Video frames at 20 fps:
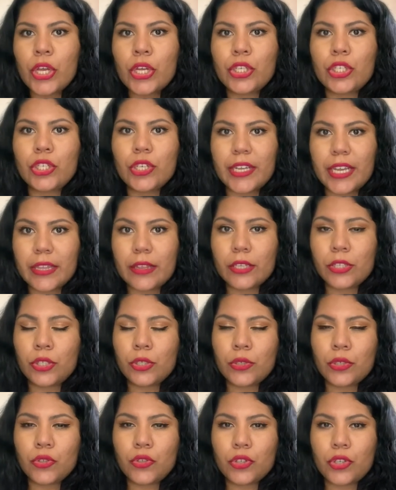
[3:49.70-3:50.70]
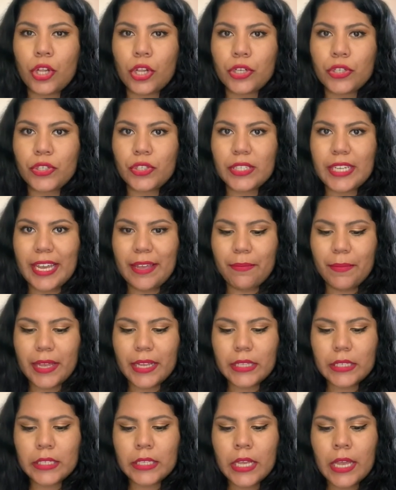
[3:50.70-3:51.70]
to get the $200
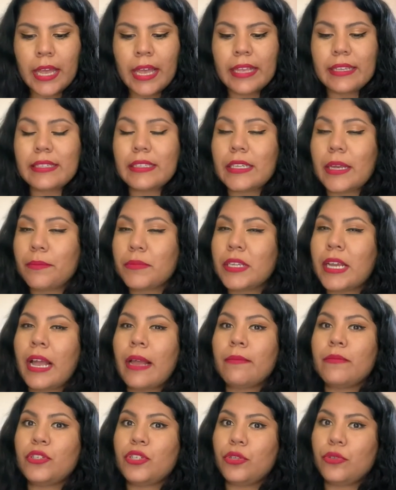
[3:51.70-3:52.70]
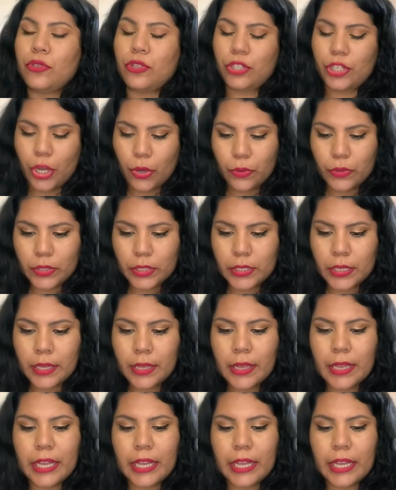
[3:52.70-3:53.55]
statement. Sometimes you don't.